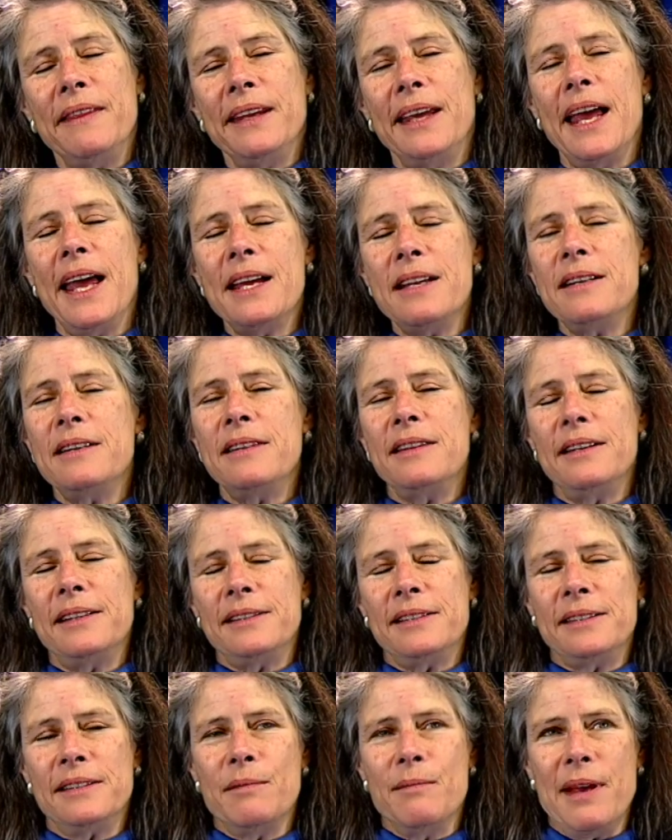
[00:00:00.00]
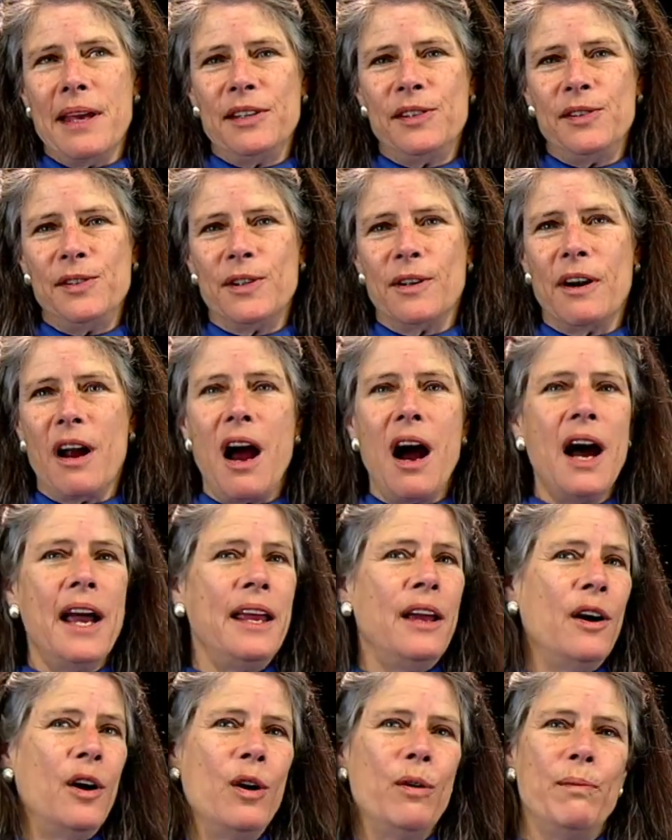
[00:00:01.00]
the end of this semester,
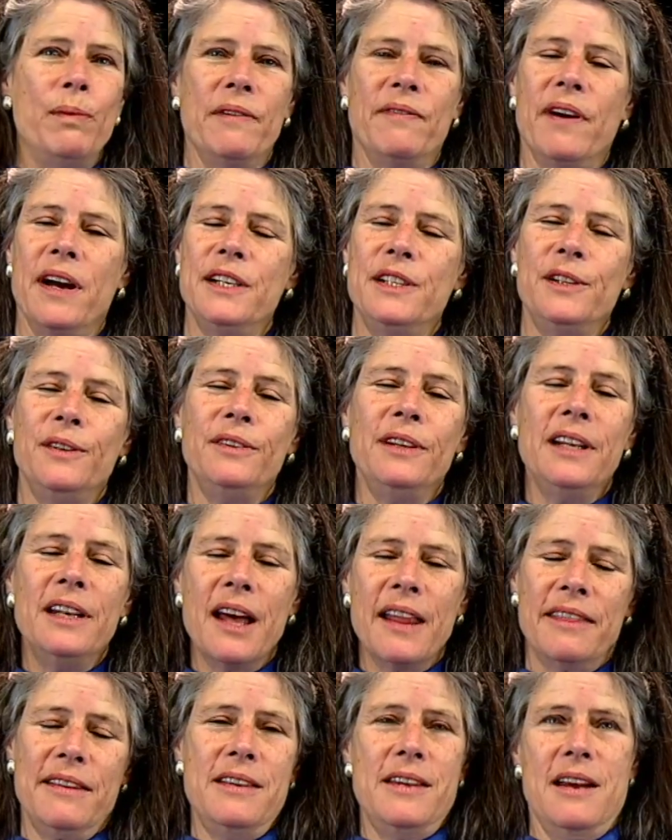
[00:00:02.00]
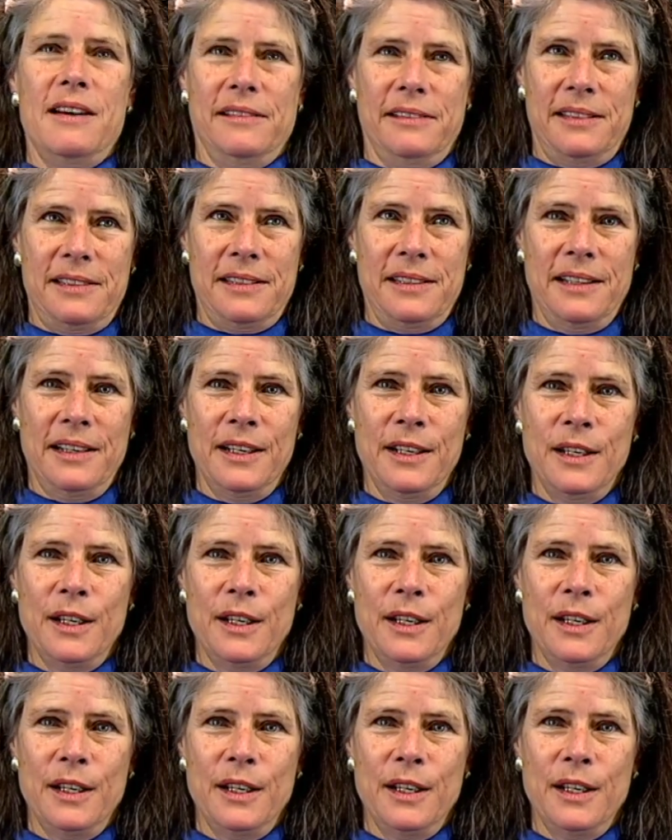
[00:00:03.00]
I hope, if I do nothing else,